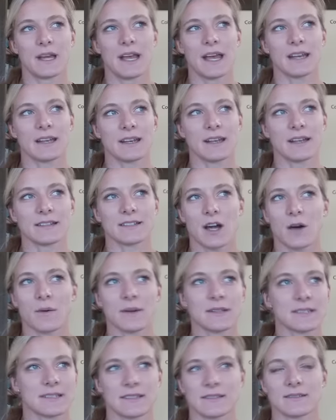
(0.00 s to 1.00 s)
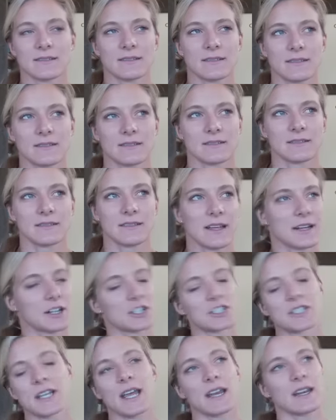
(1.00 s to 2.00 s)
And it's always
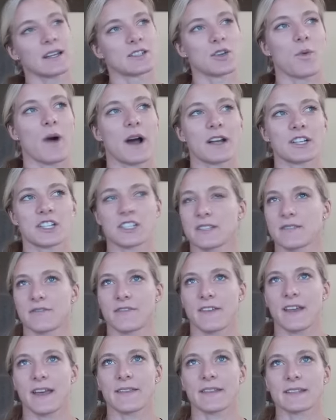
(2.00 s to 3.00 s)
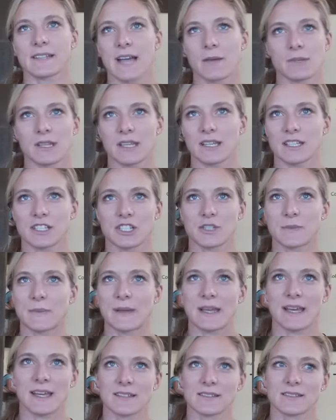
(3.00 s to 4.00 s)
entertaining to watch as a fan the Diamond League,
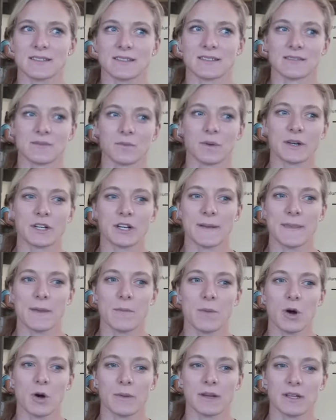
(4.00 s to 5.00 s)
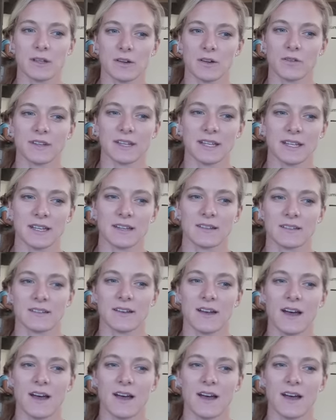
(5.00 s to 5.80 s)
because when you're in the moment, you don't really,